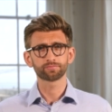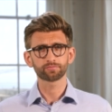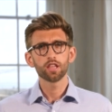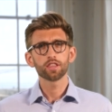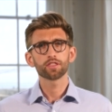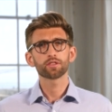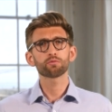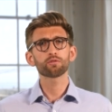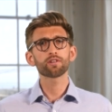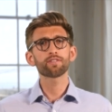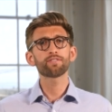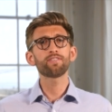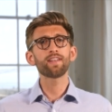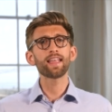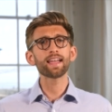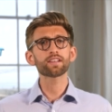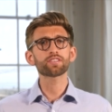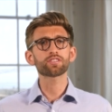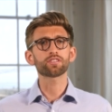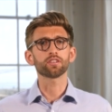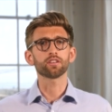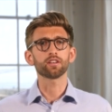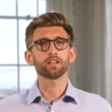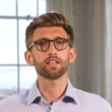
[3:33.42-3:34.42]
The
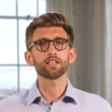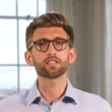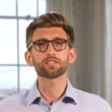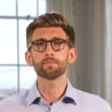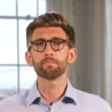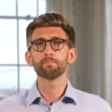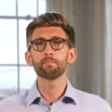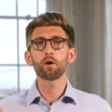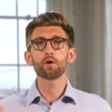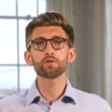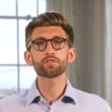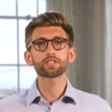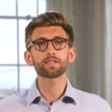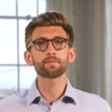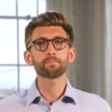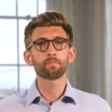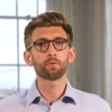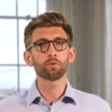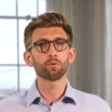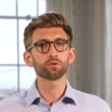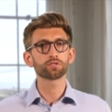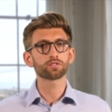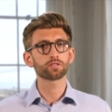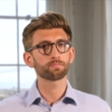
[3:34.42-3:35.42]
reflection is the most
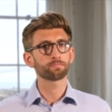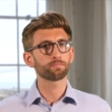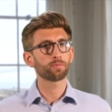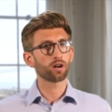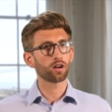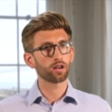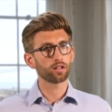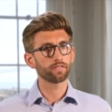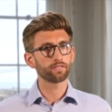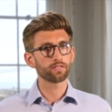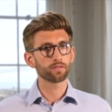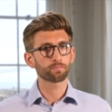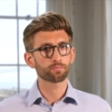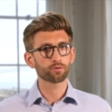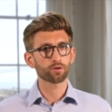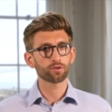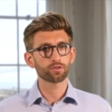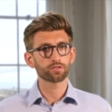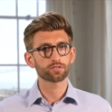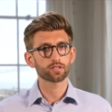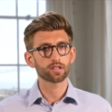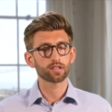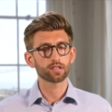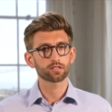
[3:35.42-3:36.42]
important part of the
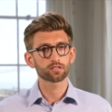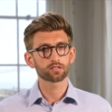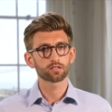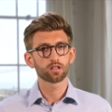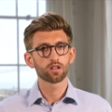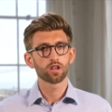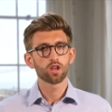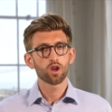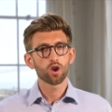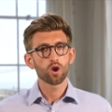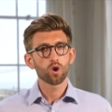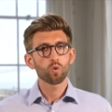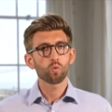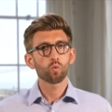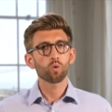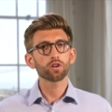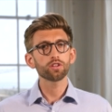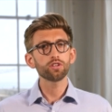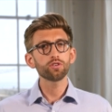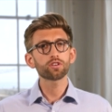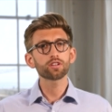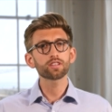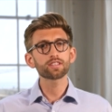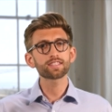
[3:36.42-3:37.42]
process. What you
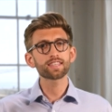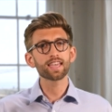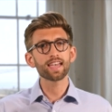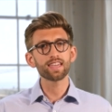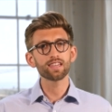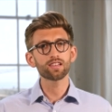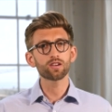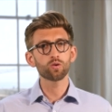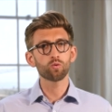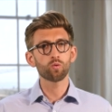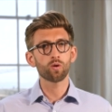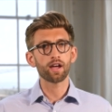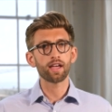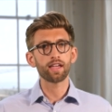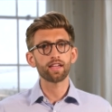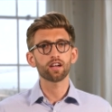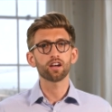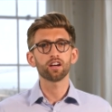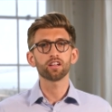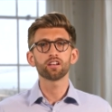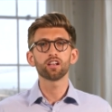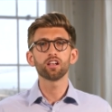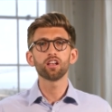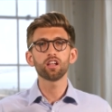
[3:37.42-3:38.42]
can take away
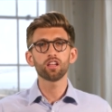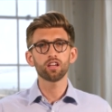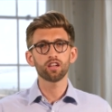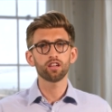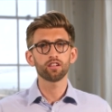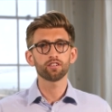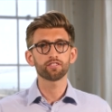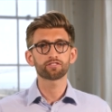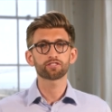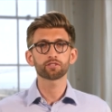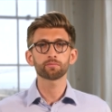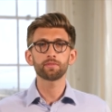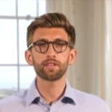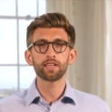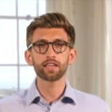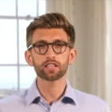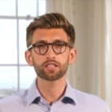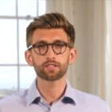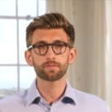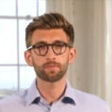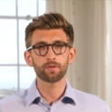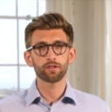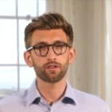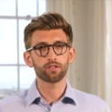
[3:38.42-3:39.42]
and learn from the
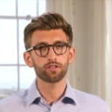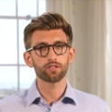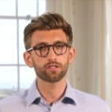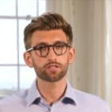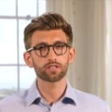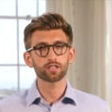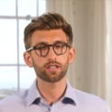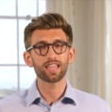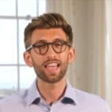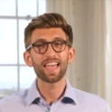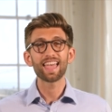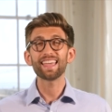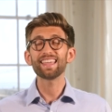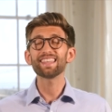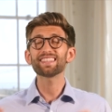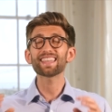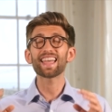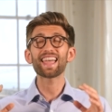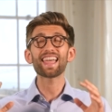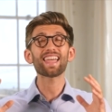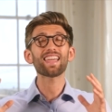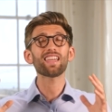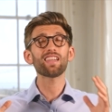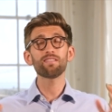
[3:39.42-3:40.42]
experience is
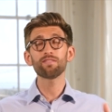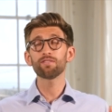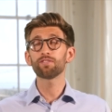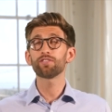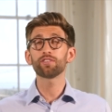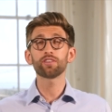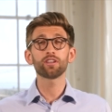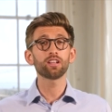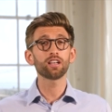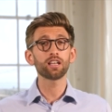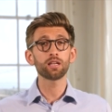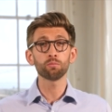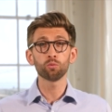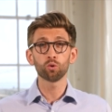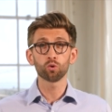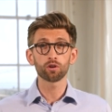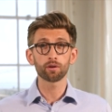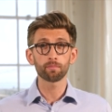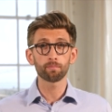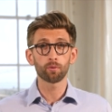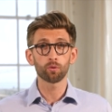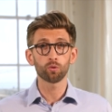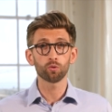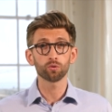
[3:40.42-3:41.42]
infinitely more
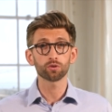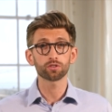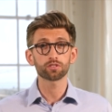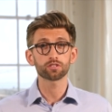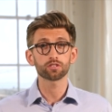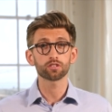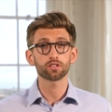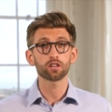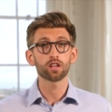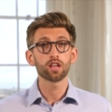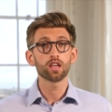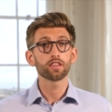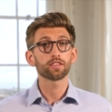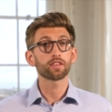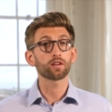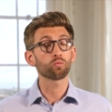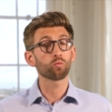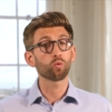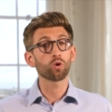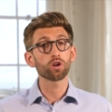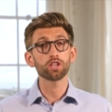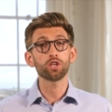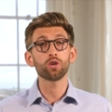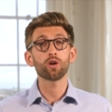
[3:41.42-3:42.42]
important than
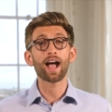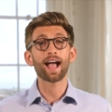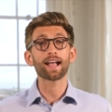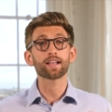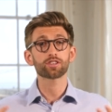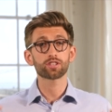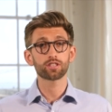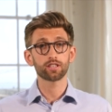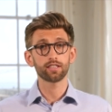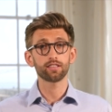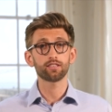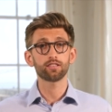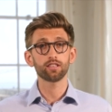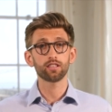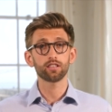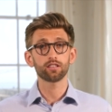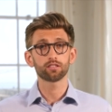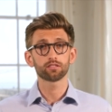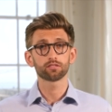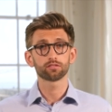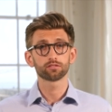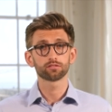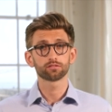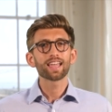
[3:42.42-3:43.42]
what you actually did.
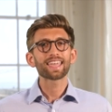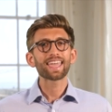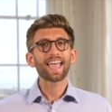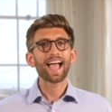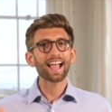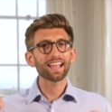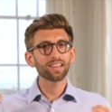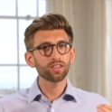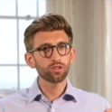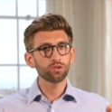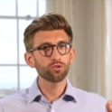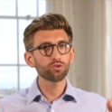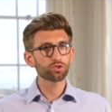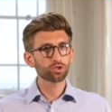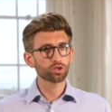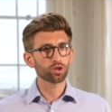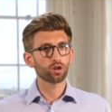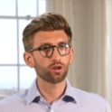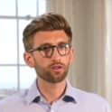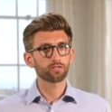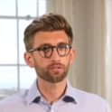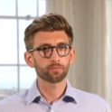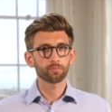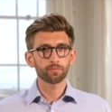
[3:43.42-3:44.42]
Can you
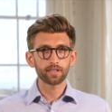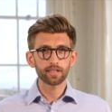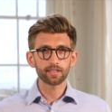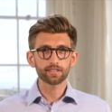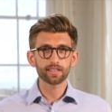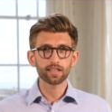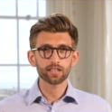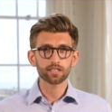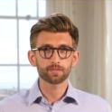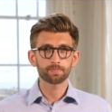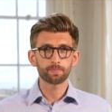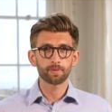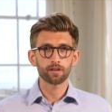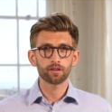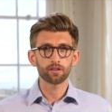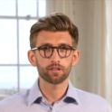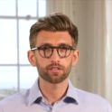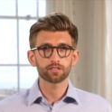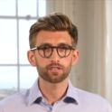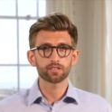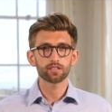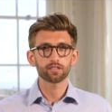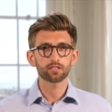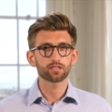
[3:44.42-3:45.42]
show from these
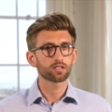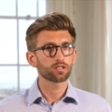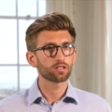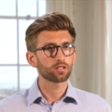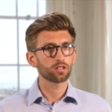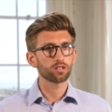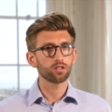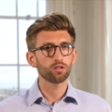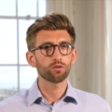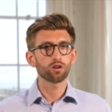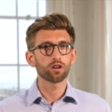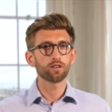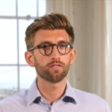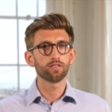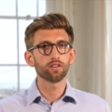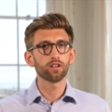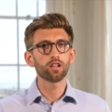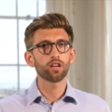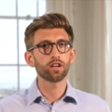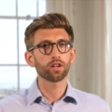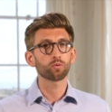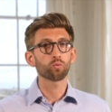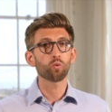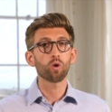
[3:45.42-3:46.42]
experiences that you have
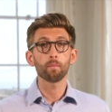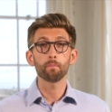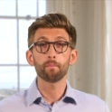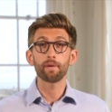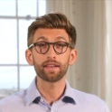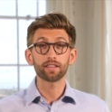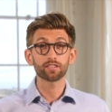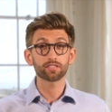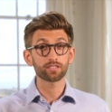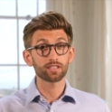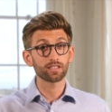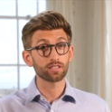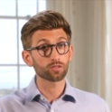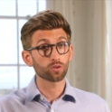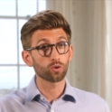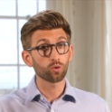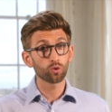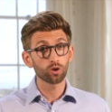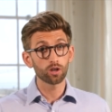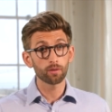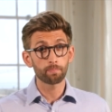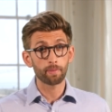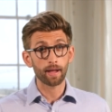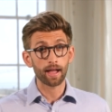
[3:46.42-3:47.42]
learned what medicine is all
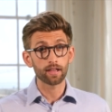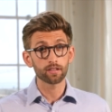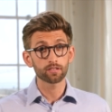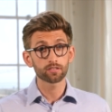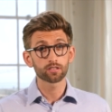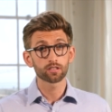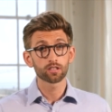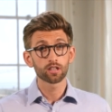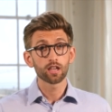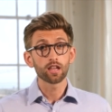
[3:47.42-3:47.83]
about